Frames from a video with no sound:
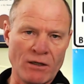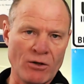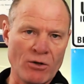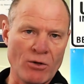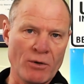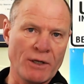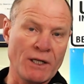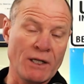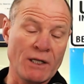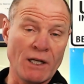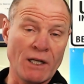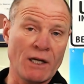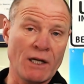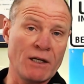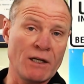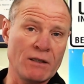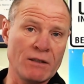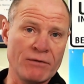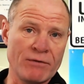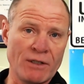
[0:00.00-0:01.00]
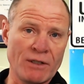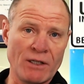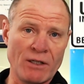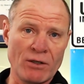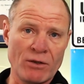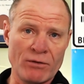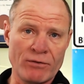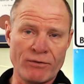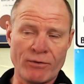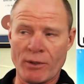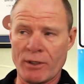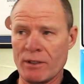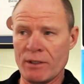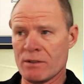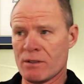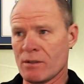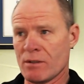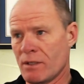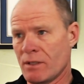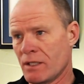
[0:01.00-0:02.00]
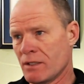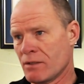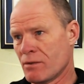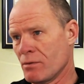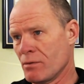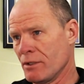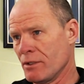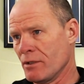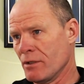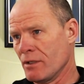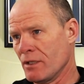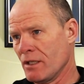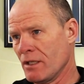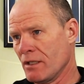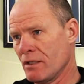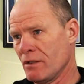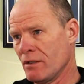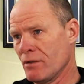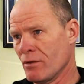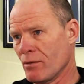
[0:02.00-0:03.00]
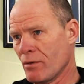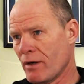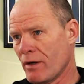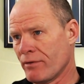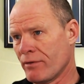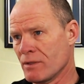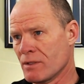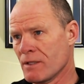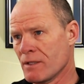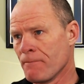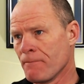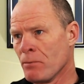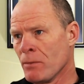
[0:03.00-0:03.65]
going and getting the video for you, so that's really good in getting you the reference.